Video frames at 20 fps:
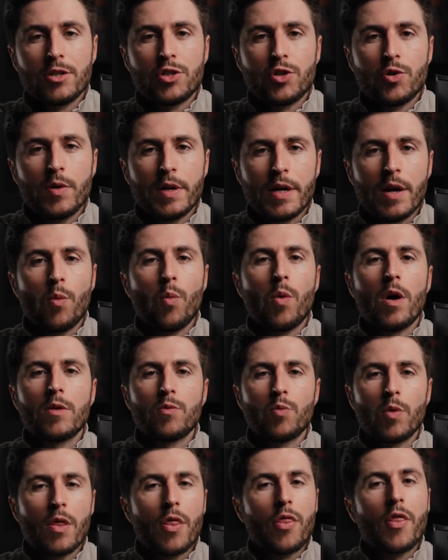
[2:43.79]
shooting at
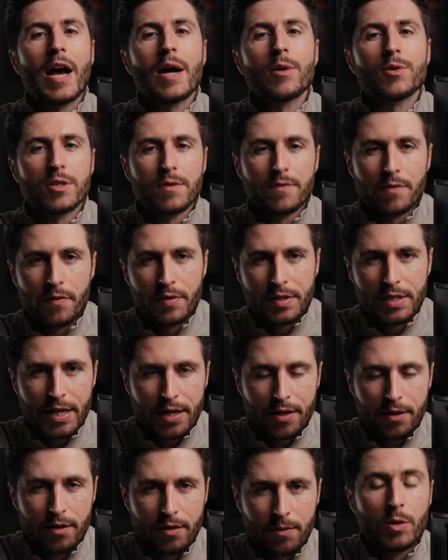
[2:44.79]
1/1000th of a second,